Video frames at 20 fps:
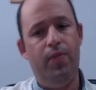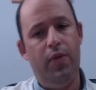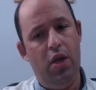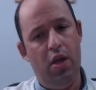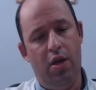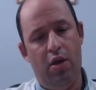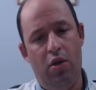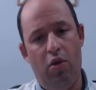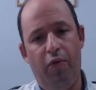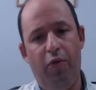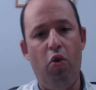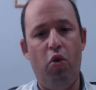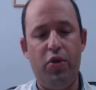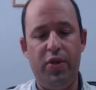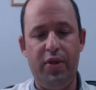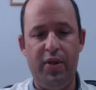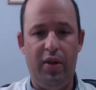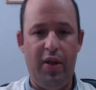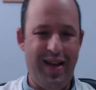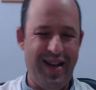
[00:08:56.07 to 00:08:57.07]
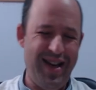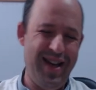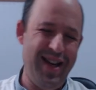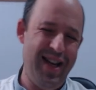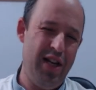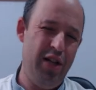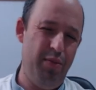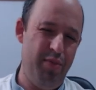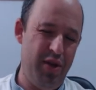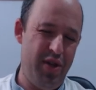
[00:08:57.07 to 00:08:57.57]
He can of course like a
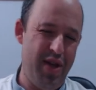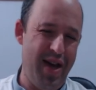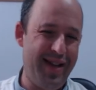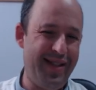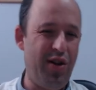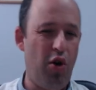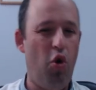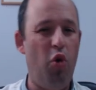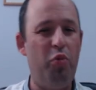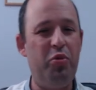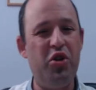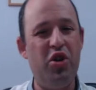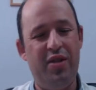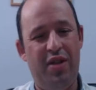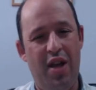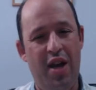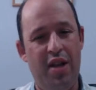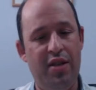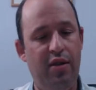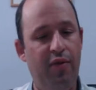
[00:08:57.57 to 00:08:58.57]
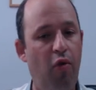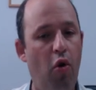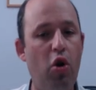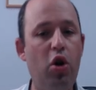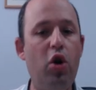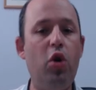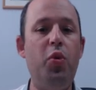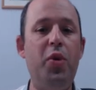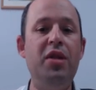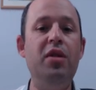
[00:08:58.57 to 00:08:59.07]
little bit extra options, knight
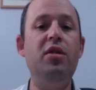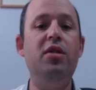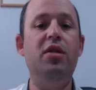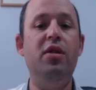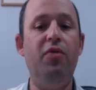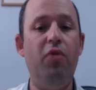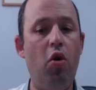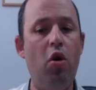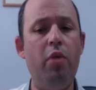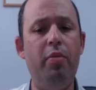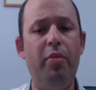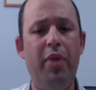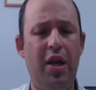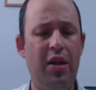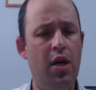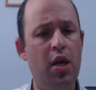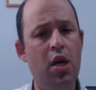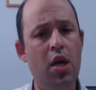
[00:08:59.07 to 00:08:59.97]
d4, queen d4, but